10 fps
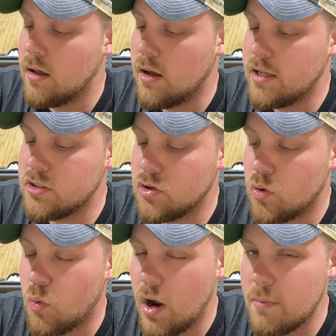It took
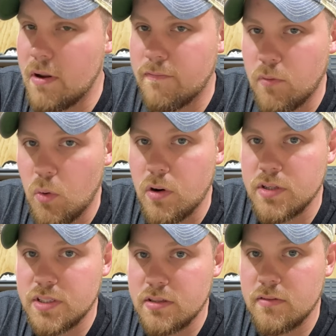quite a bit of
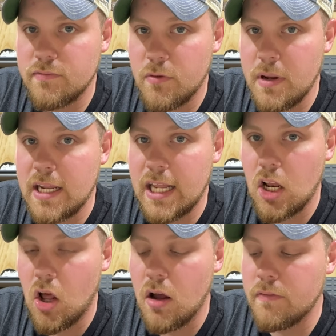force for me to get it
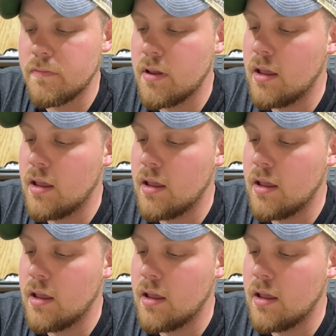off.